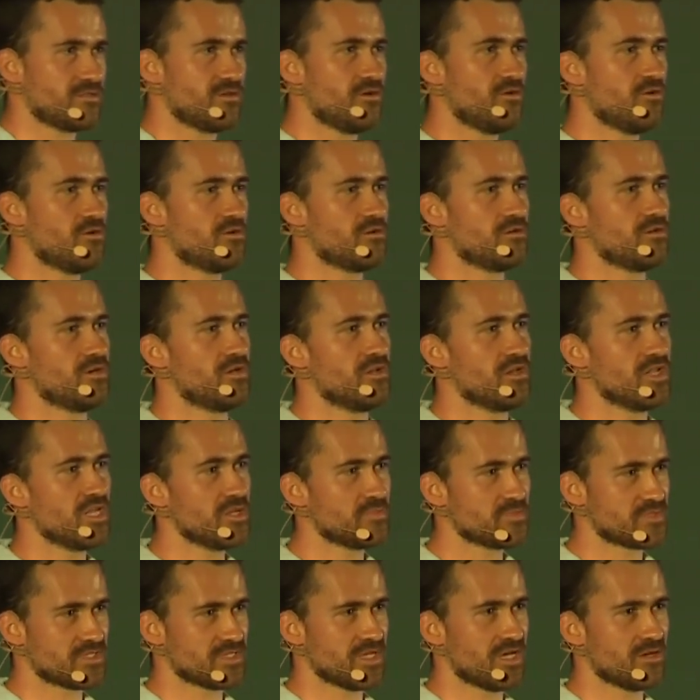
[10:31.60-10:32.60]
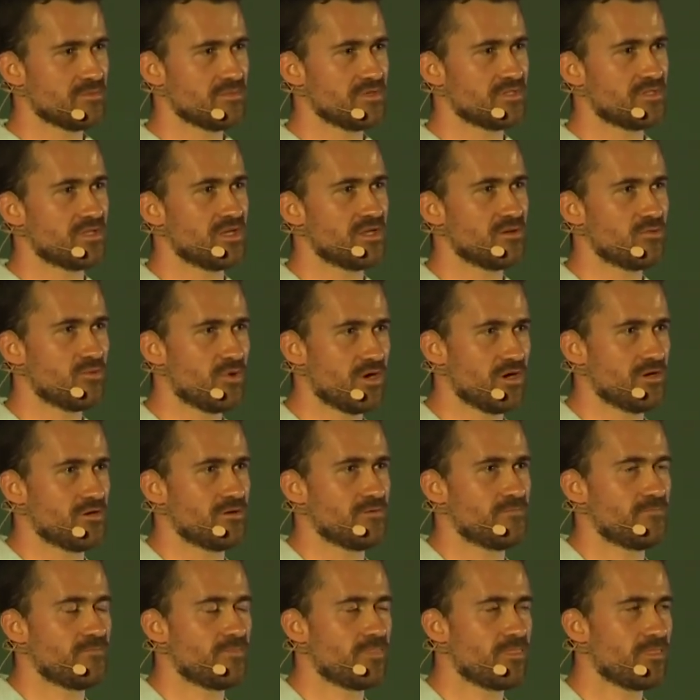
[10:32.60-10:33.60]
on Leap Summit day one.
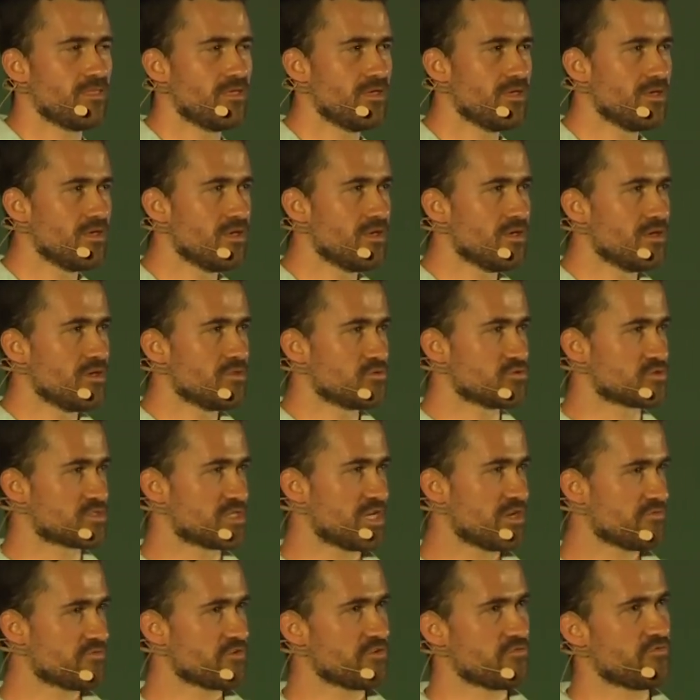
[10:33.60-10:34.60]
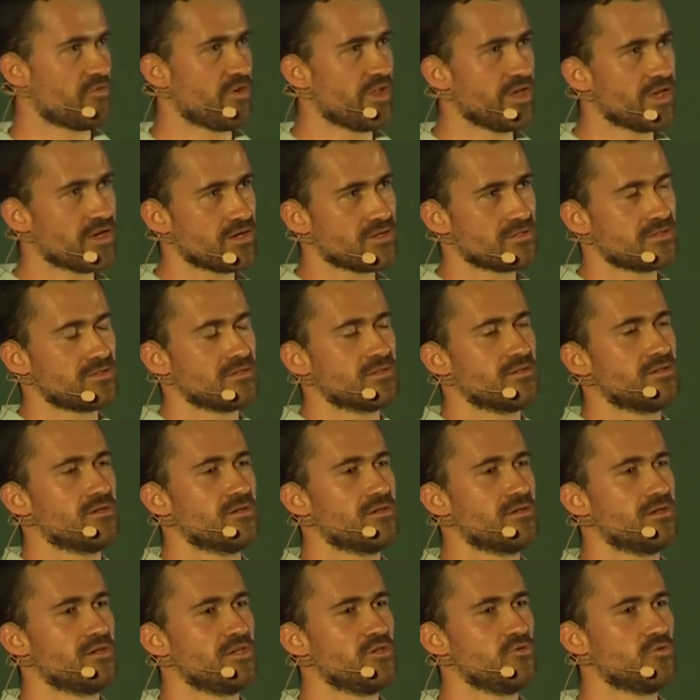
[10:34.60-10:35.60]
To self-reflect,
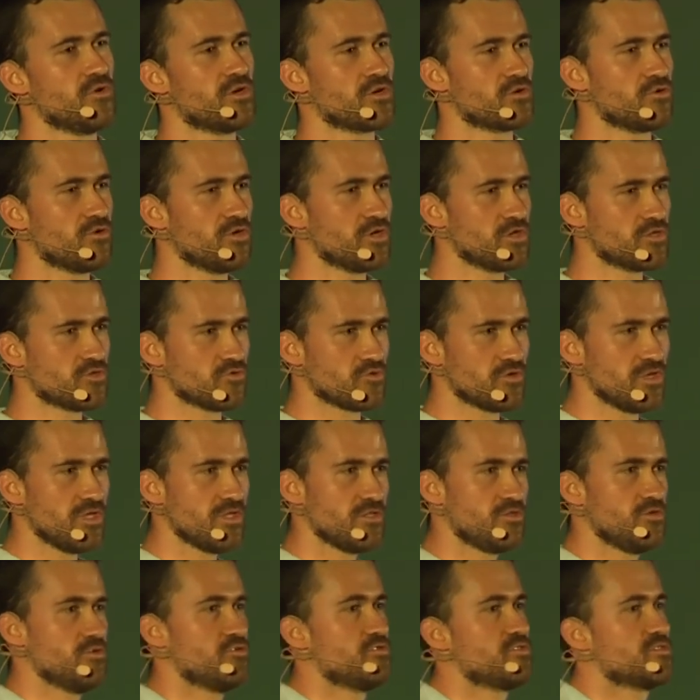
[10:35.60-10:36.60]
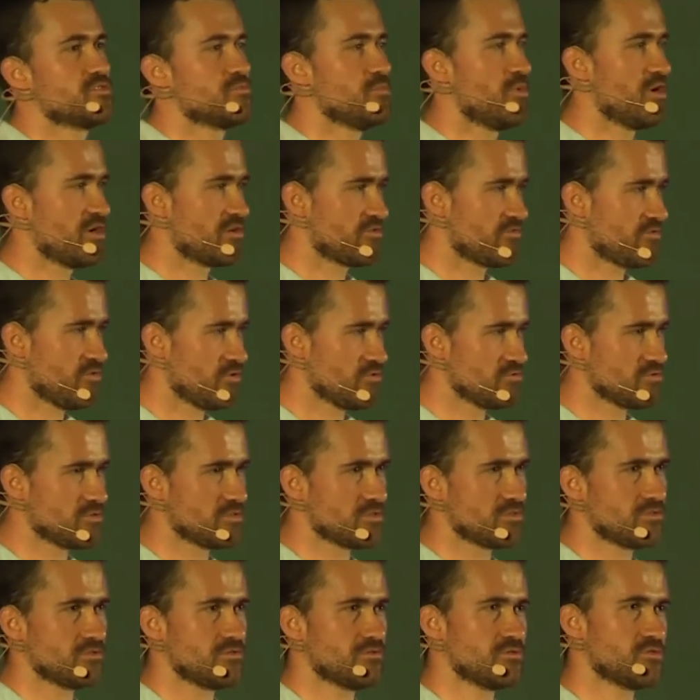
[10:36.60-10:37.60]
you are going to need your
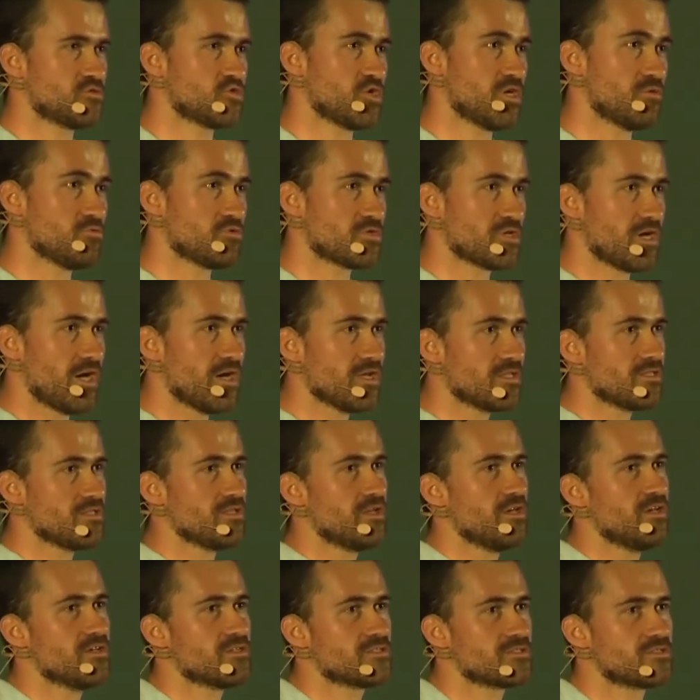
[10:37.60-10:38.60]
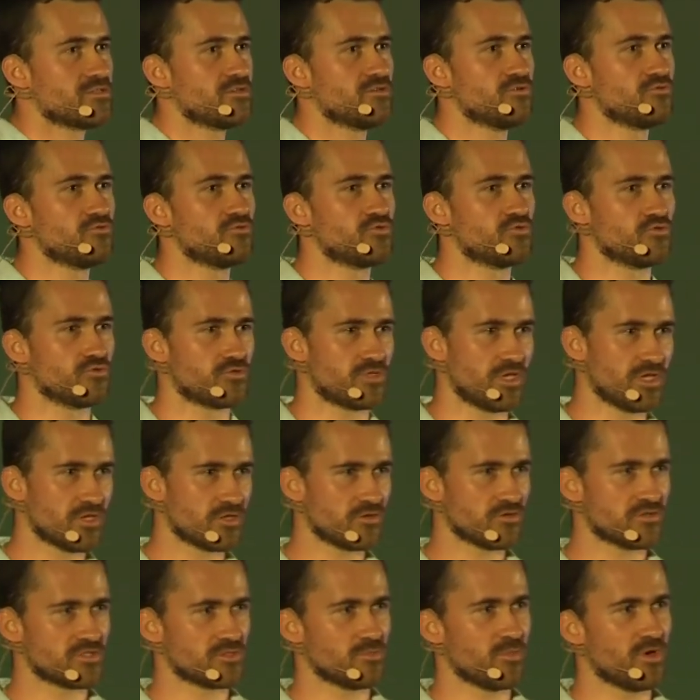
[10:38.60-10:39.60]
smartphones. So I would kindly ask you to take
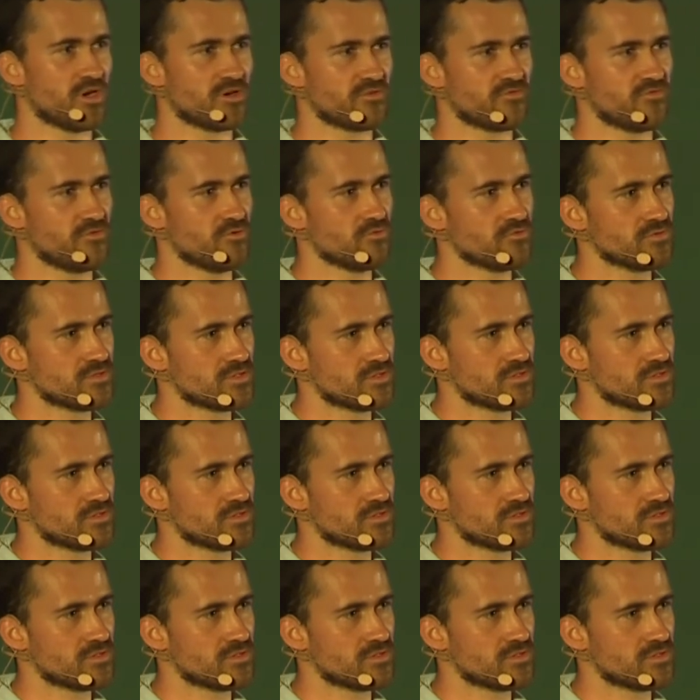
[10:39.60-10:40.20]
your smartphones,